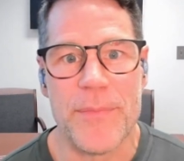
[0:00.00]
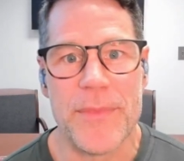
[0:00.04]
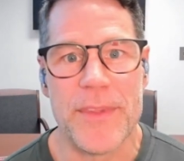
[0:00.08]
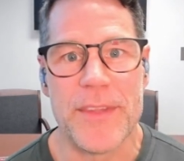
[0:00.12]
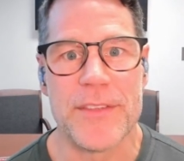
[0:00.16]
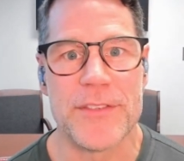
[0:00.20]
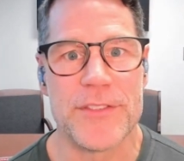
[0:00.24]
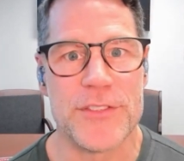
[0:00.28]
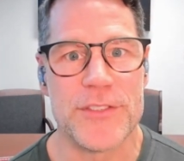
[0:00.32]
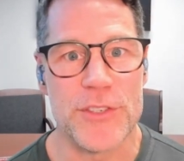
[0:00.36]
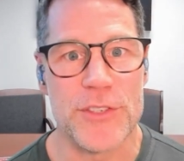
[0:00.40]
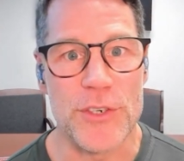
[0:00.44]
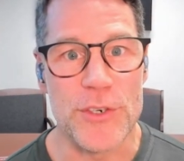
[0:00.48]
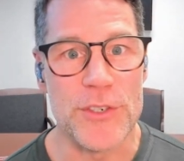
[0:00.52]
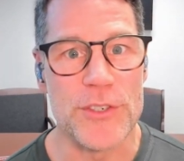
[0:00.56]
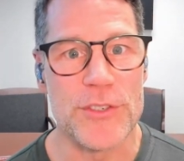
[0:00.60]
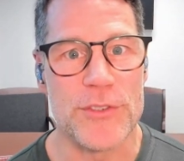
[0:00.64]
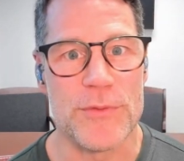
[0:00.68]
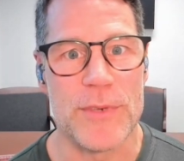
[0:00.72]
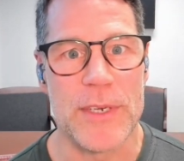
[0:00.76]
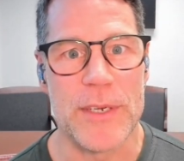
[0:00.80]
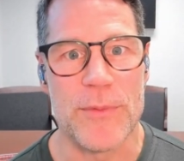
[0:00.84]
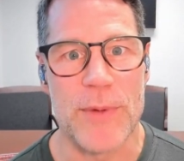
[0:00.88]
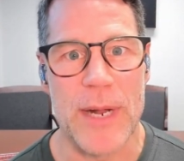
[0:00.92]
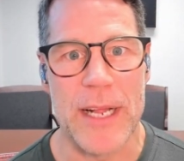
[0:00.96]

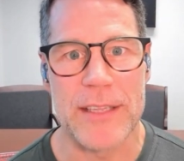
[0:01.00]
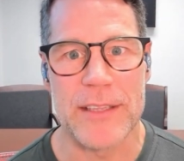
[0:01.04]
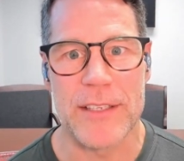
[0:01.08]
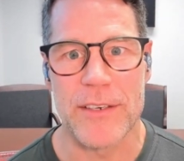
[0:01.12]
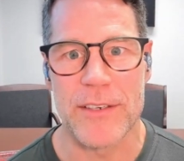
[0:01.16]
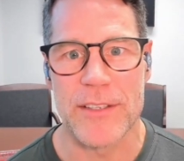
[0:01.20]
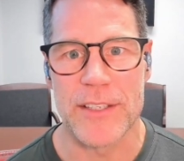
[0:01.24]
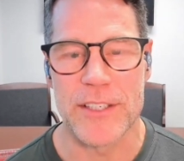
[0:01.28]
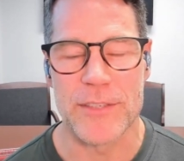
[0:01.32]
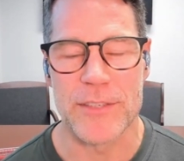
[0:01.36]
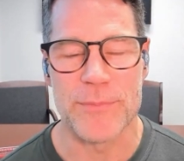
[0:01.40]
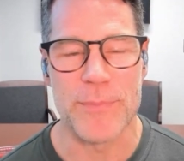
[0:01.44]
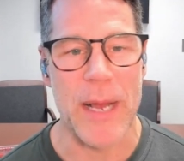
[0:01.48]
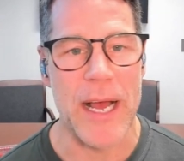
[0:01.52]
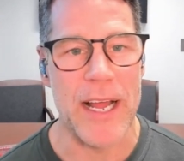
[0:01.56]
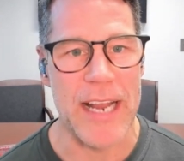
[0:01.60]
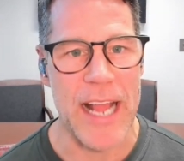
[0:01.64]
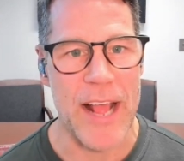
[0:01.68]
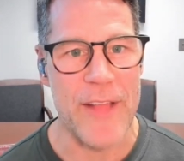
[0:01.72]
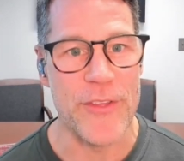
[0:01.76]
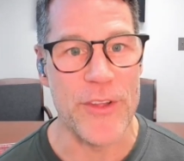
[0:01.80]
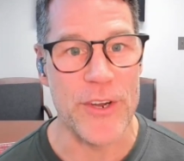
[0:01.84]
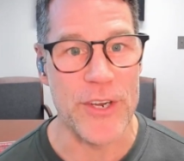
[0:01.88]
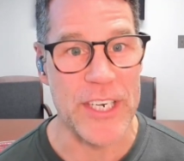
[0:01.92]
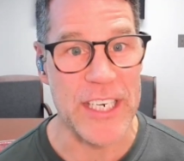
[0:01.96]
surgery right there on the spot,
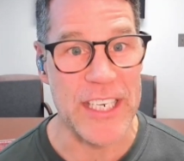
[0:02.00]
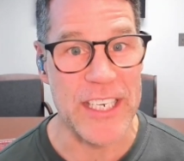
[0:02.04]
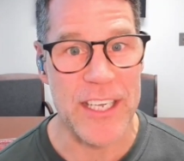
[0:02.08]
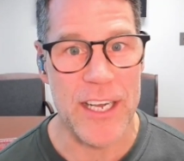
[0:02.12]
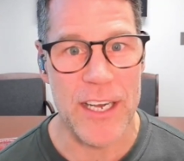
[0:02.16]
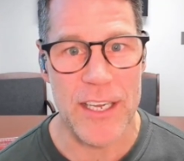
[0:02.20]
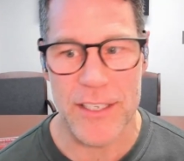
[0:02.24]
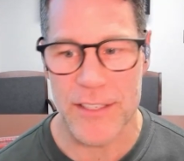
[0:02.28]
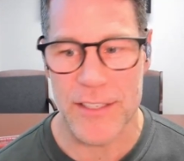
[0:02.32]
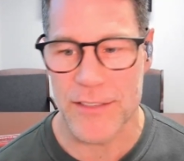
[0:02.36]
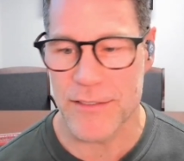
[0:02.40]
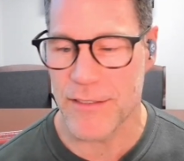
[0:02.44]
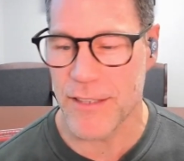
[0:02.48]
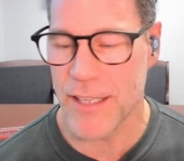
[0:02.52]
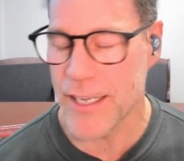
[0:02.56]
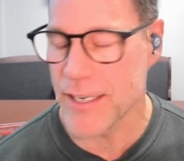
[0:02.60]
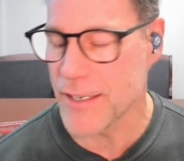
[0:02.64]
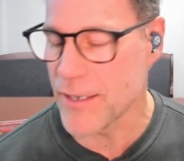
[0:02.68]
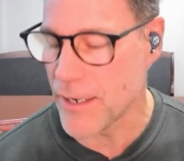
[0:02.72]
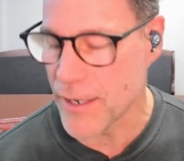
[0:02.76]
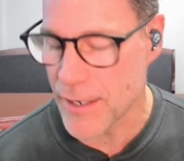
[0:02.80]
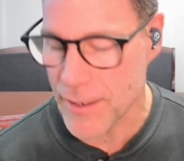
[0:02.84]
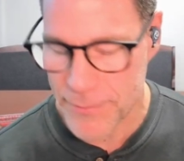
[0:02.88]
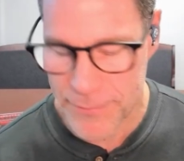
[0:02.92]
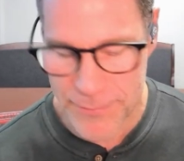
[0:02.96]
and they're going to cut his leg
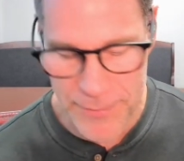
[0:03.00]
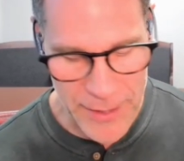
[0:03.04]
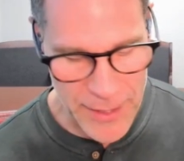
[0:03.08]
off.